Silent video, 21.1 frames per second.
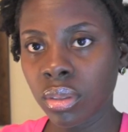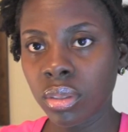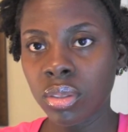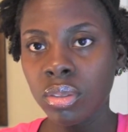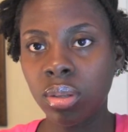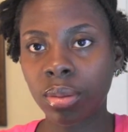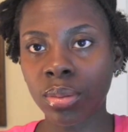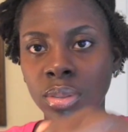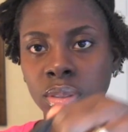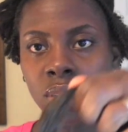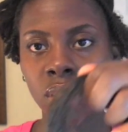
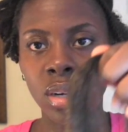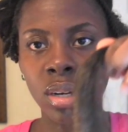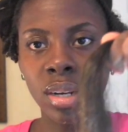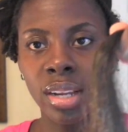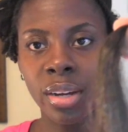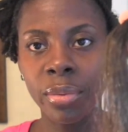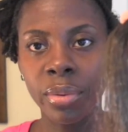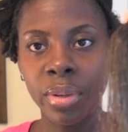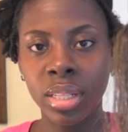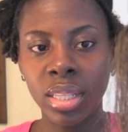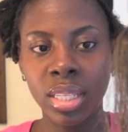So I'm starting
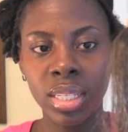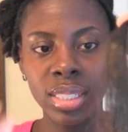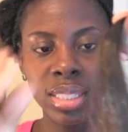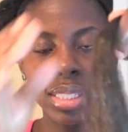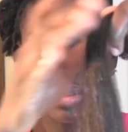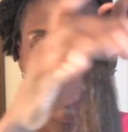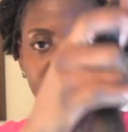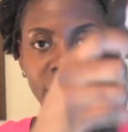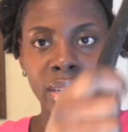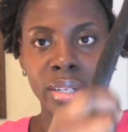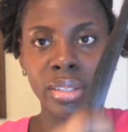out with this
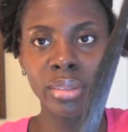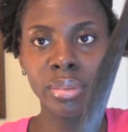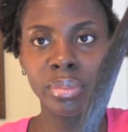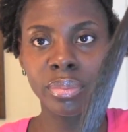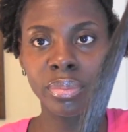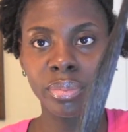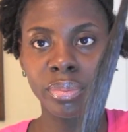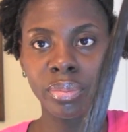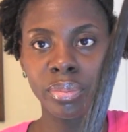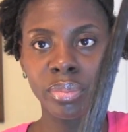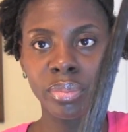amount,